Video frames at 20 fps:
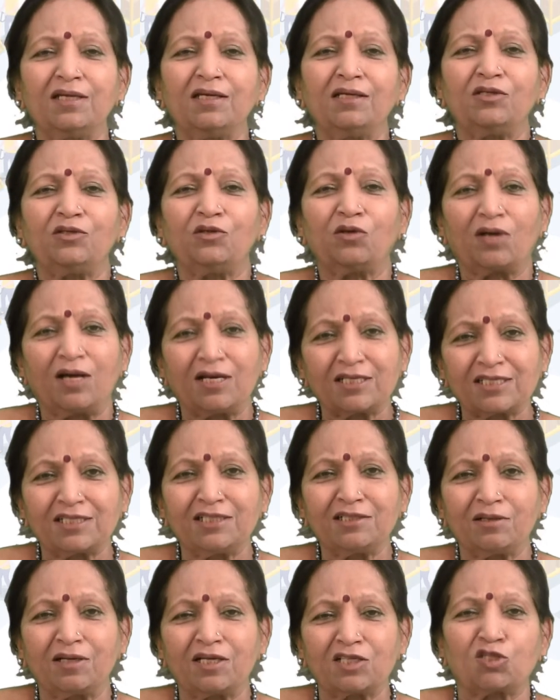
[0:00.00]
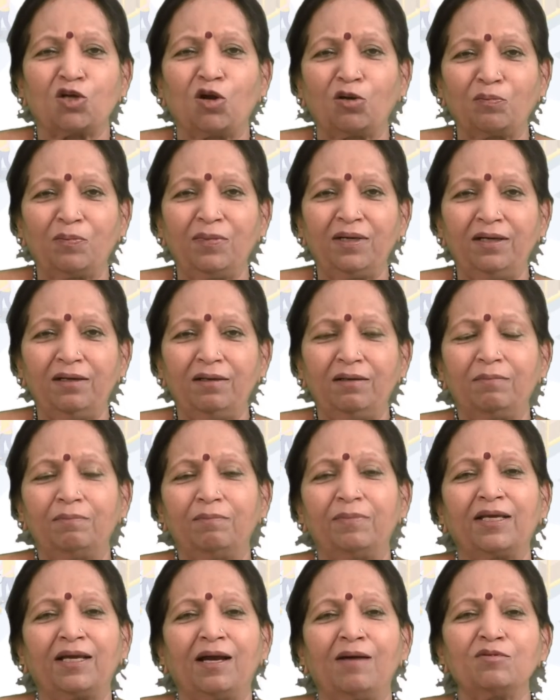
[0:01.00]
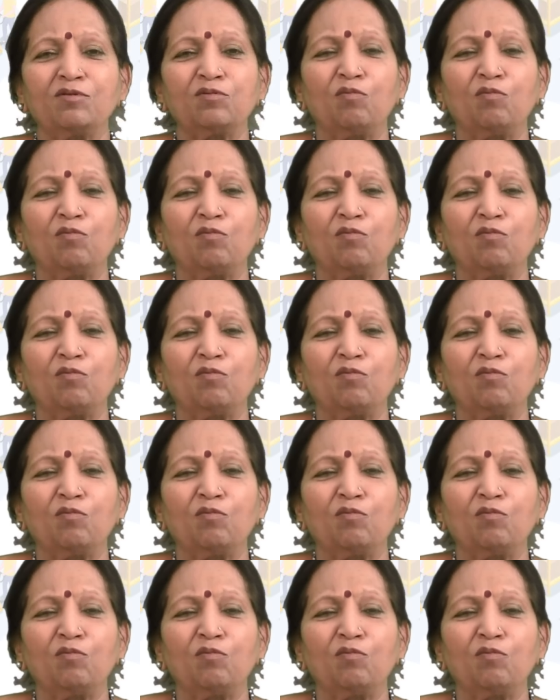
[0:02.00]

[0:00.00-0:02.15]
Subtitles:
your assortment becomes